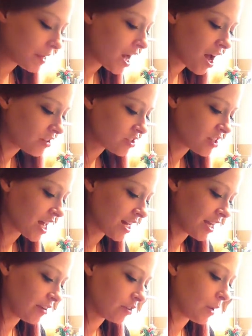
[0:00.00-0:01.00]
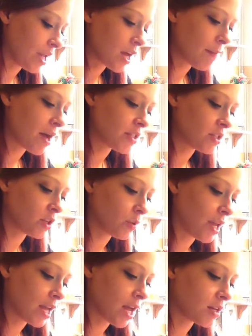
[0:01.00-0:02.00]
but I'll do that later in the week. I might do it the
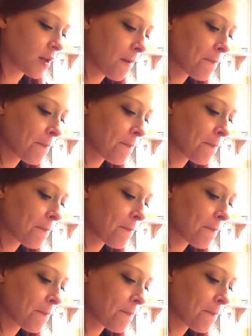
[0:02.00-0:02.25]
weekend.